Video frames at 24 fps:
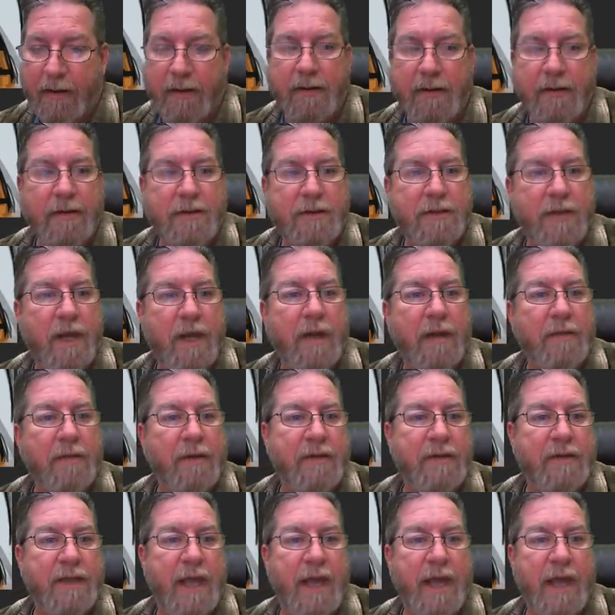Good job,
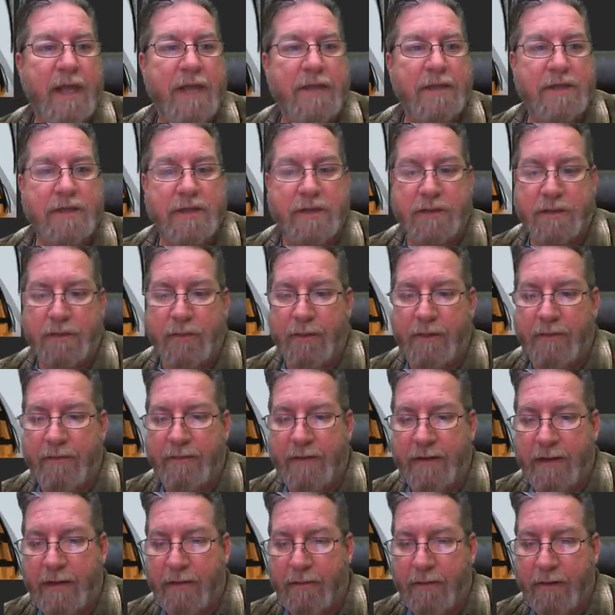good catch, whoever
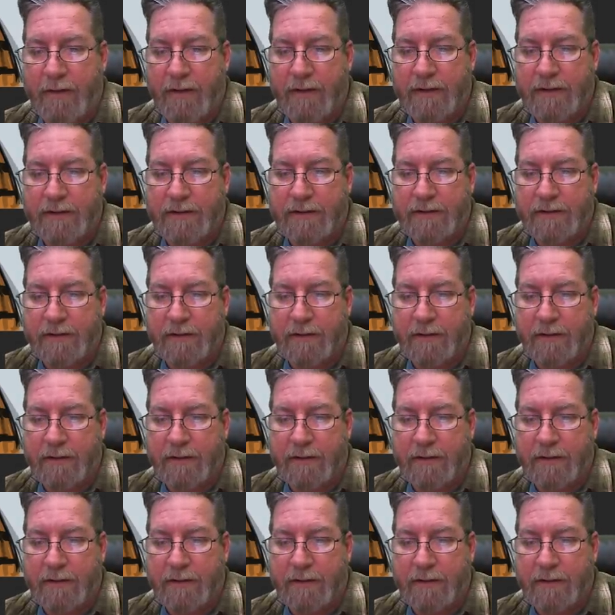that was.